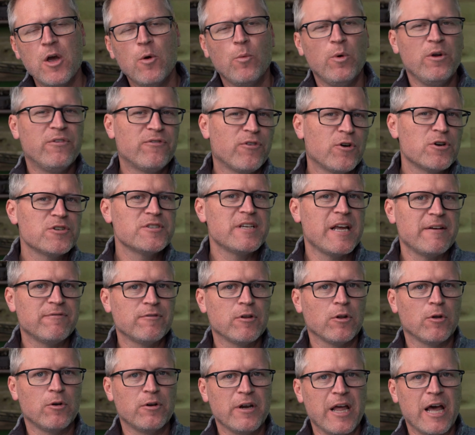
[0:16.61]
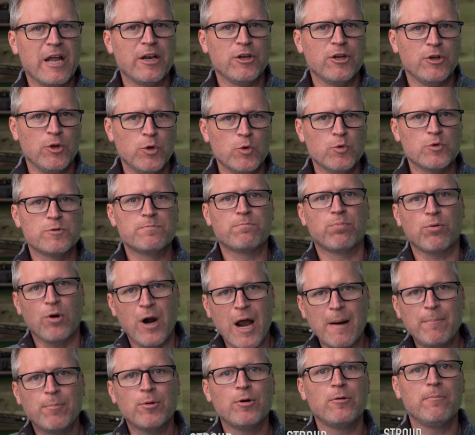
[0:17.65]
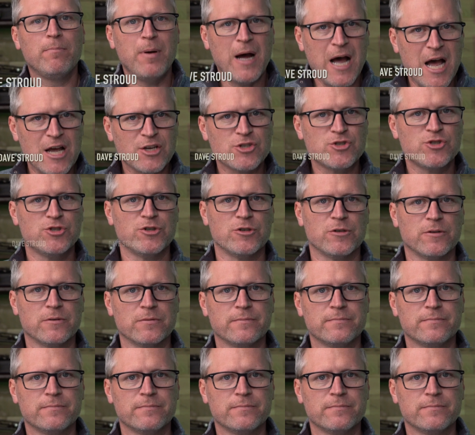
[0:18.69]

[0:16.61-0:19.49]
we first have to learn how to use proper posture.